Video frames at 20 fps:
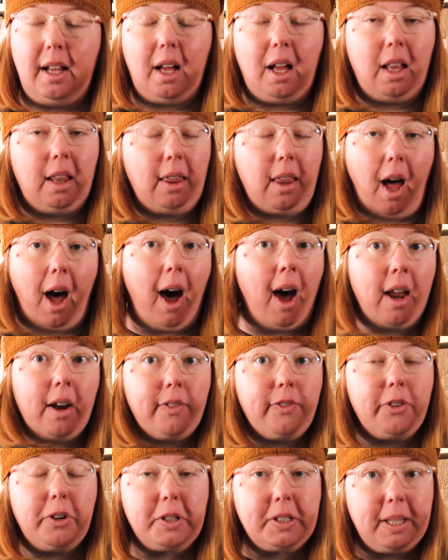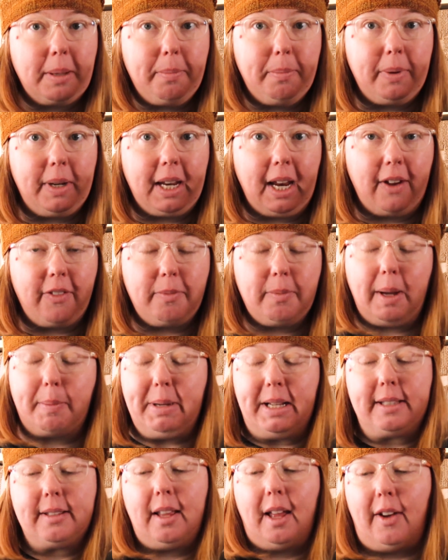a lot for somebody of, I
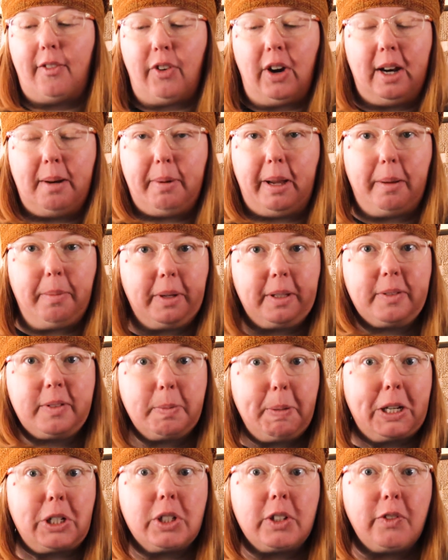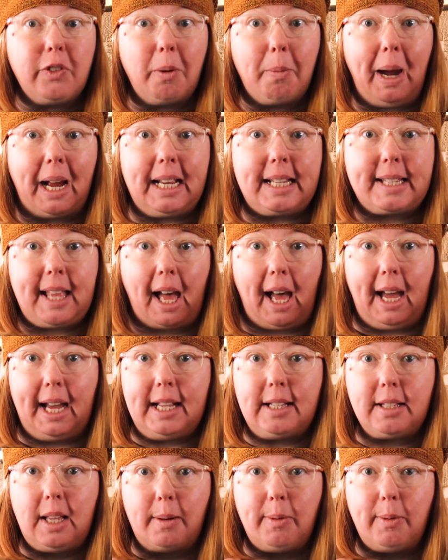mean, it's a lot for anybody, but especially for my size.